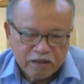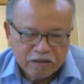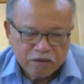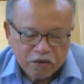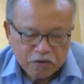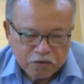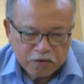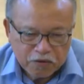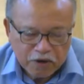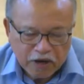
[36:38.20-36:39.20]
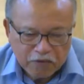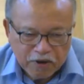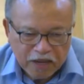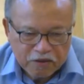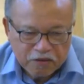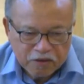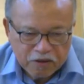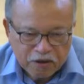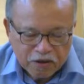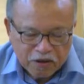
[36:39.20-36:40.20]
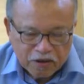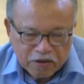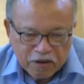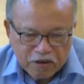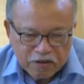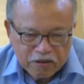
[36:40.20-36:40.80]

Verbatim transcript: So I would like to uh,